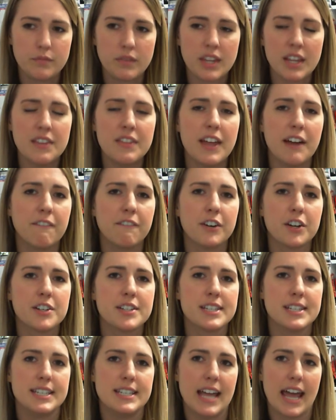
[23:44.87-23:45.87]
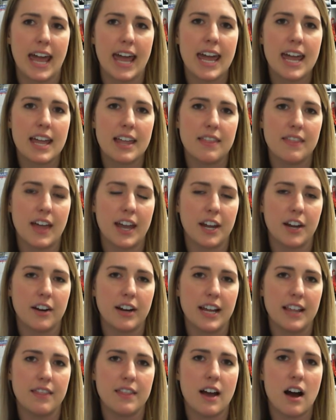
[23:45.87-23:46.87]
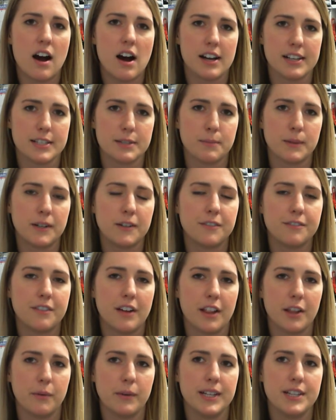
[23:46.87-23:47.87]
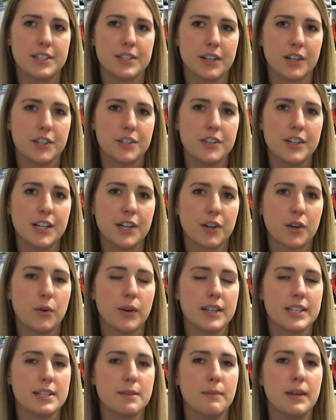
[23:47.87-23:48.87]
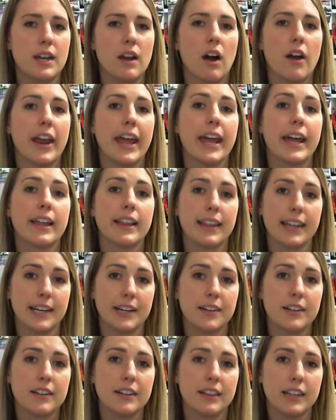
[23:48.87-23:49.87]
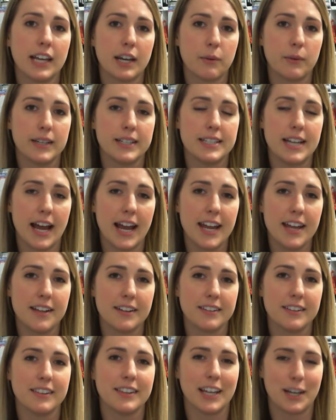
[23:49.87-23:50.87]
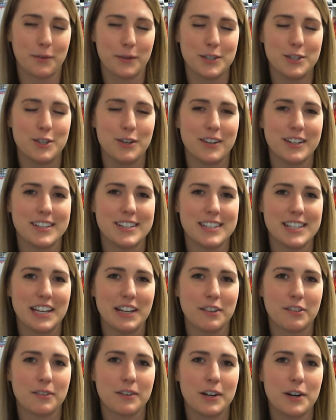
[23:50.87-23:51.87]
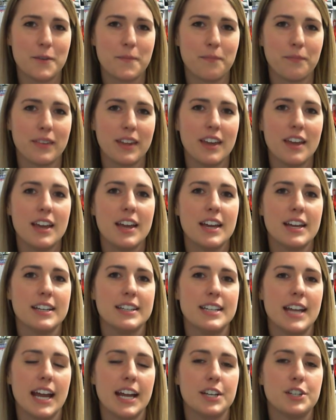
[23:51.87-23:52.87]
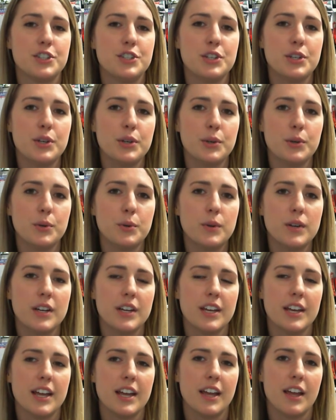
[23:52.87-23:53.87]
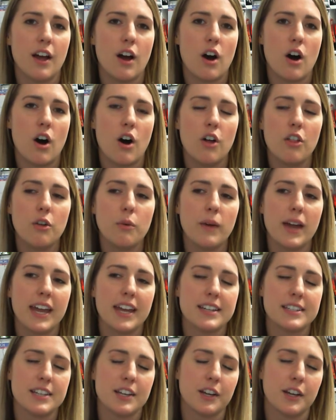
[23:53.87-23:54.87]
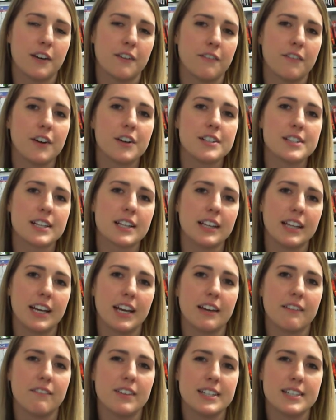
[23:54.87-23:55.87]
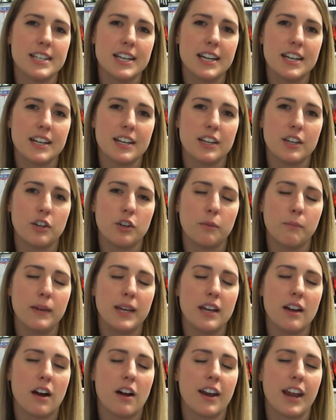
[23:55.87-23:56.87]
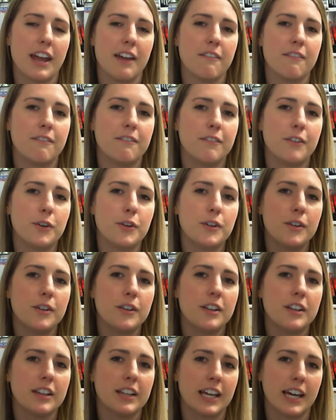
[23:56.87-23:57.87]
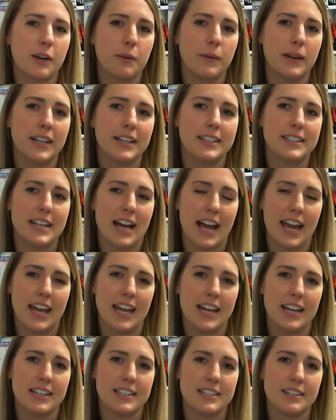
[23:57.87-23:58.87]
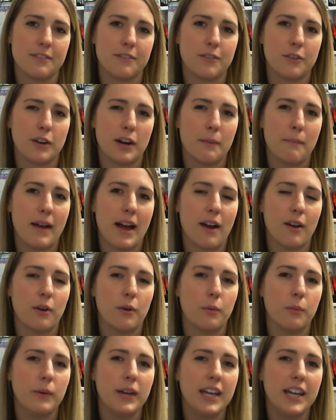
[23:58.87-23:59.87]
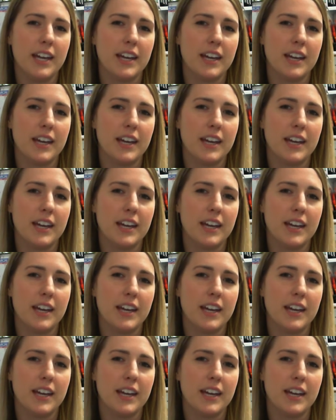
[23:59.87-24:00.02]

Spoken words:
that first day that you're in the hospital following surgery, you're going to be on a clear liquid diet, liquids you can see through. Day 2, all the way until your first clinic visit, you'll be on a full liquid diet for about a week